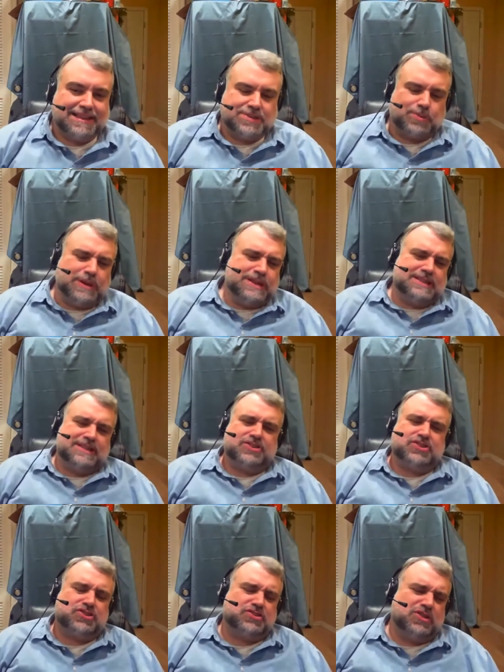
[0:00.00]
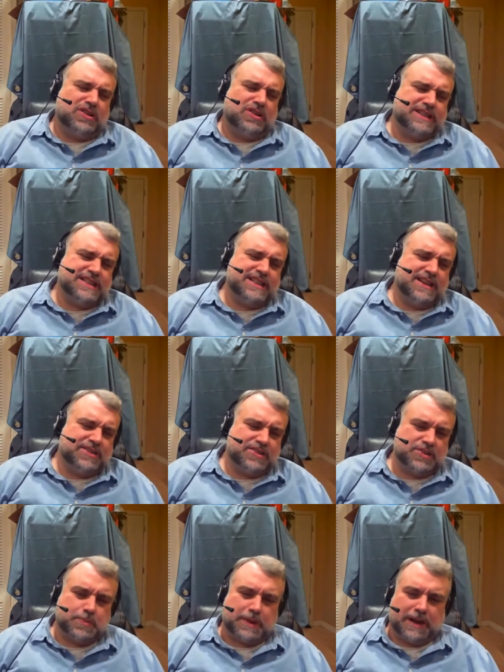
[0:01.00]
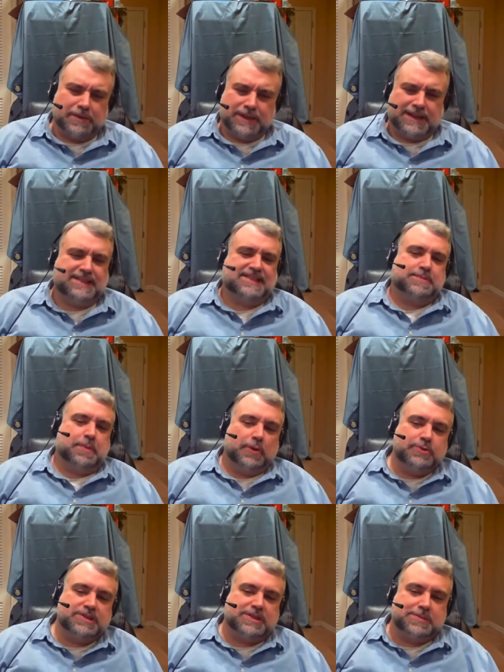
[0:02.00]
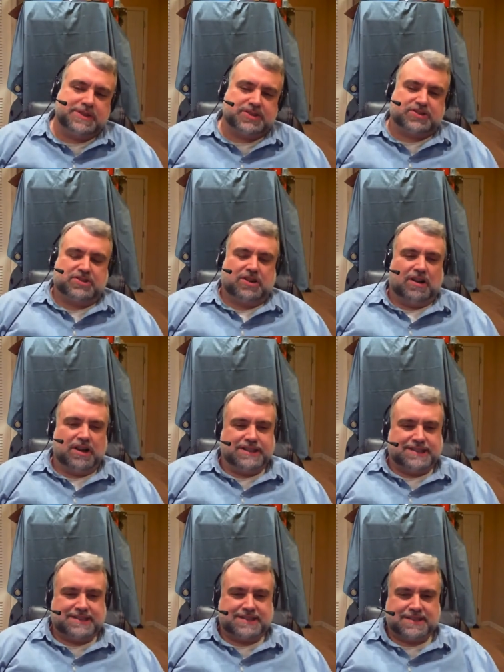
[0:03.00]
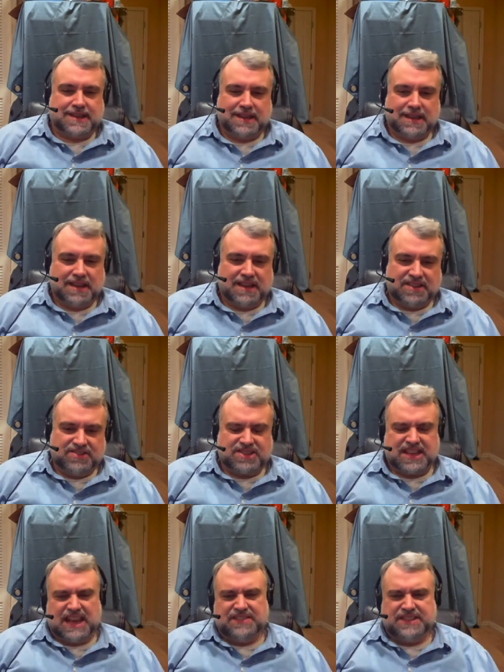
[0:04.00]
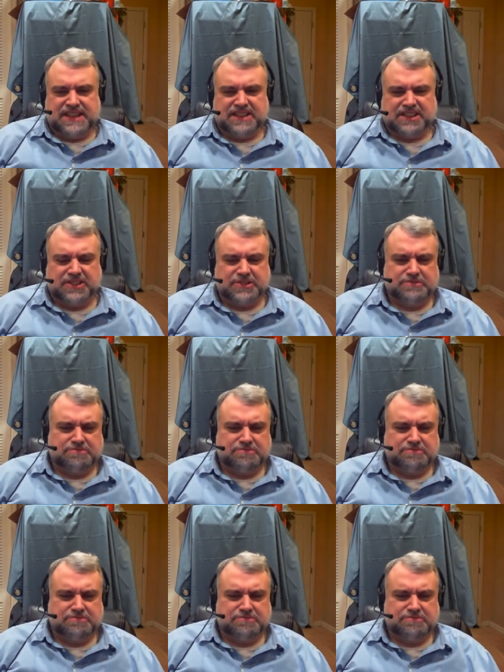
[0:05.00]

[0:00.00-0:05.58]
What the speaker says: this one isn't as strong as the others, but I don't think it's supposed to be strong. It's just kind of an interlude.